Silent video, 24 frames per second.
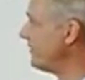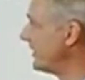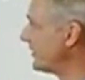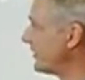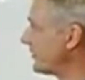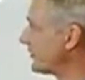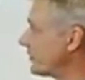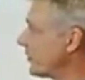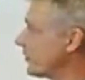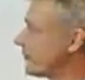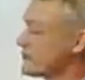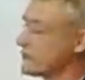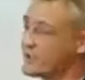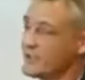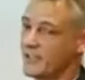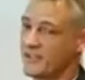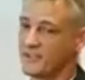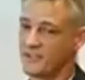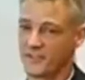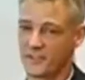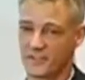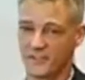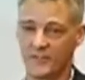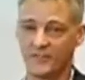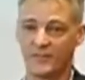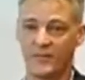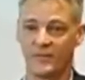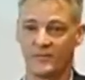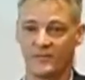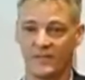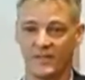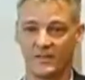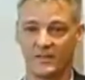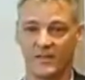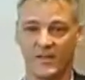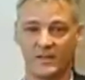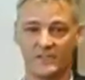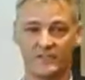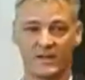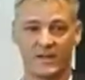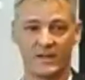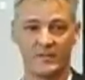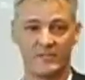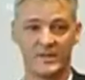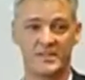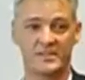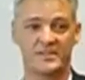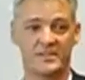build consensus in
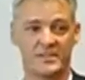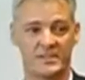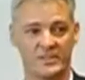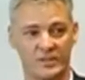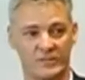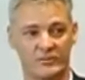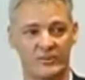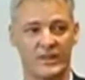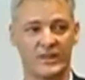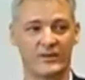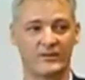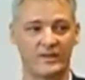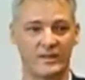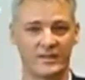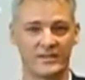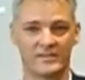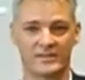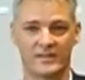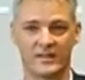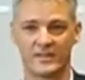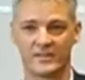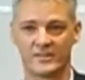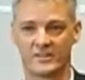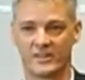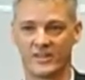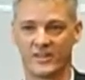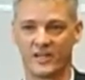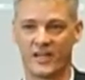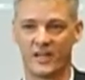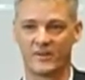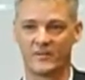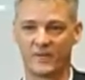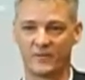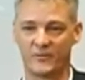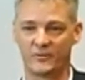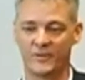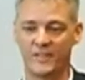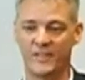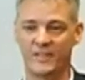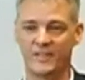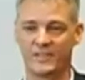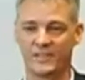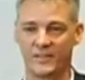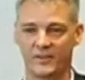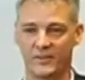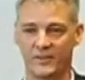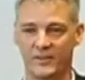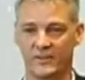my business around this? So how am I
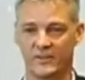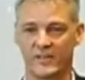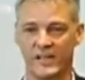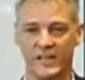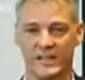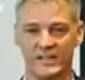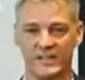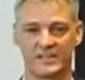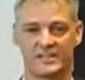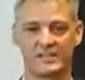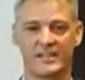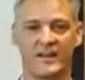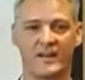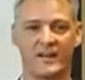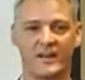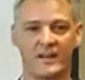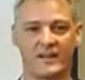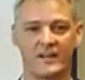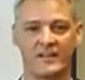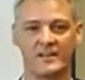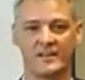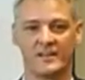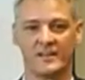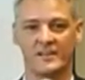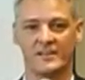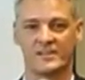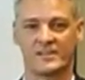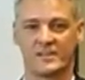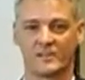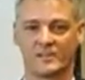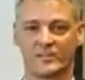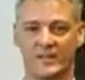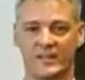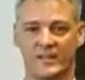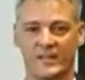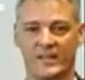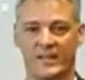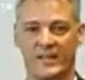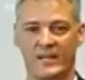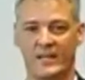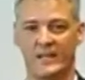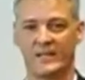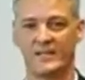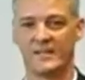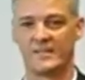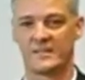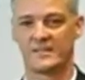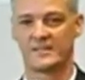really going to tie
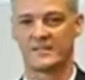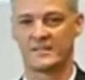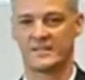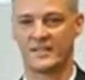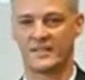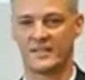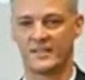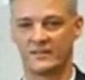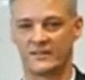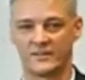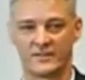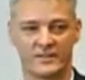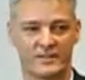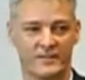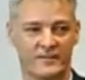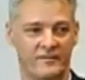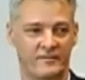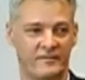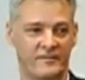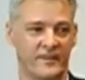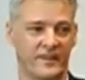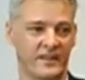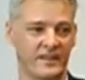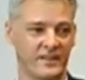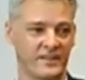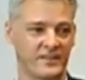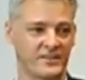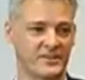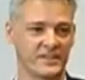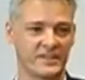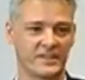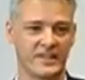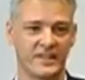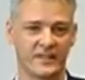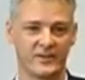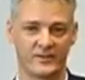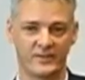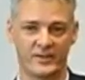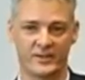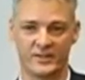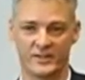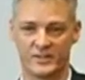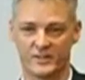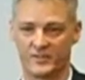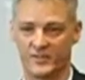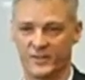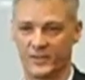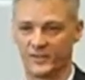supply, sales, and finance together in
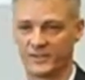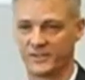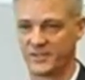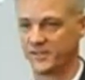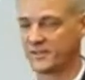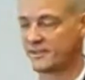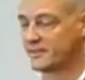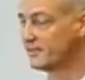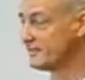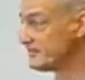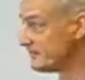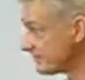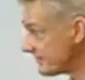this process?